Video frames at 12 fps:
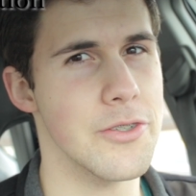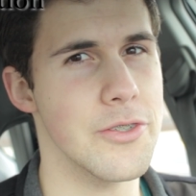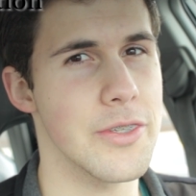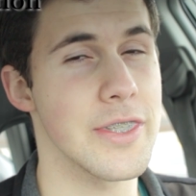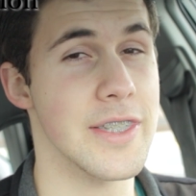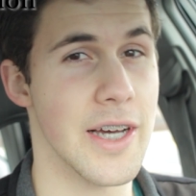you
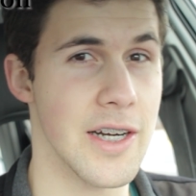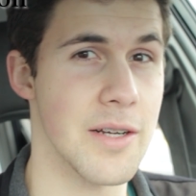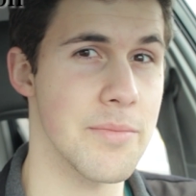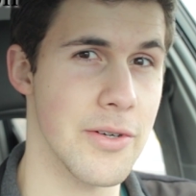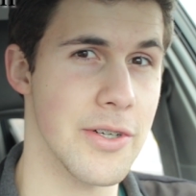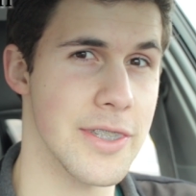do the
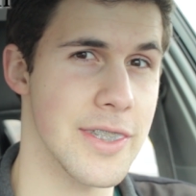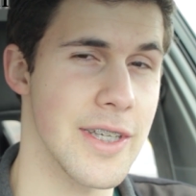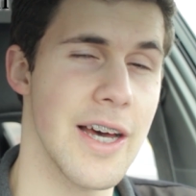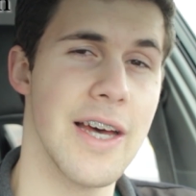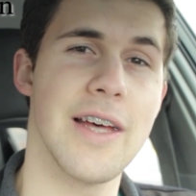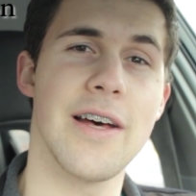sign-on bonus.
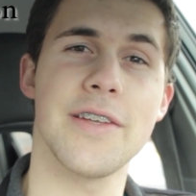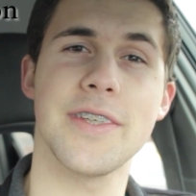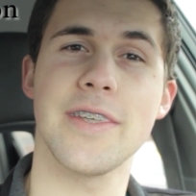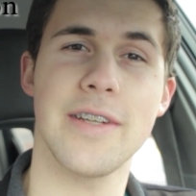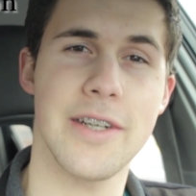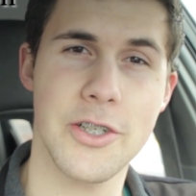
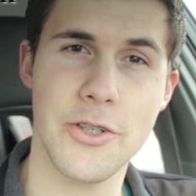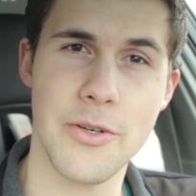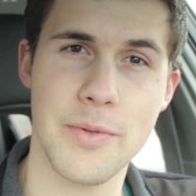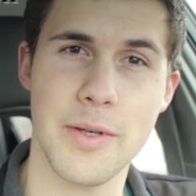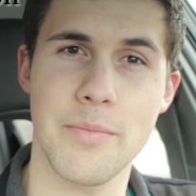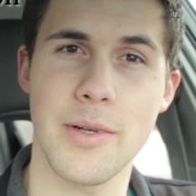It's in the
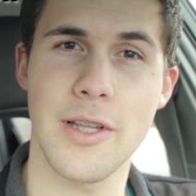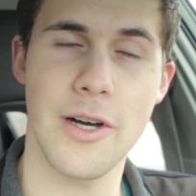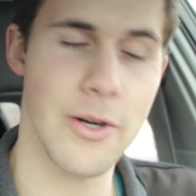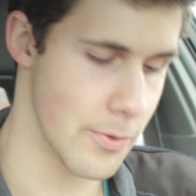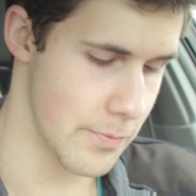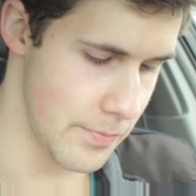description
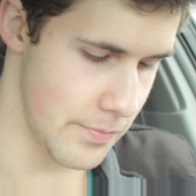below.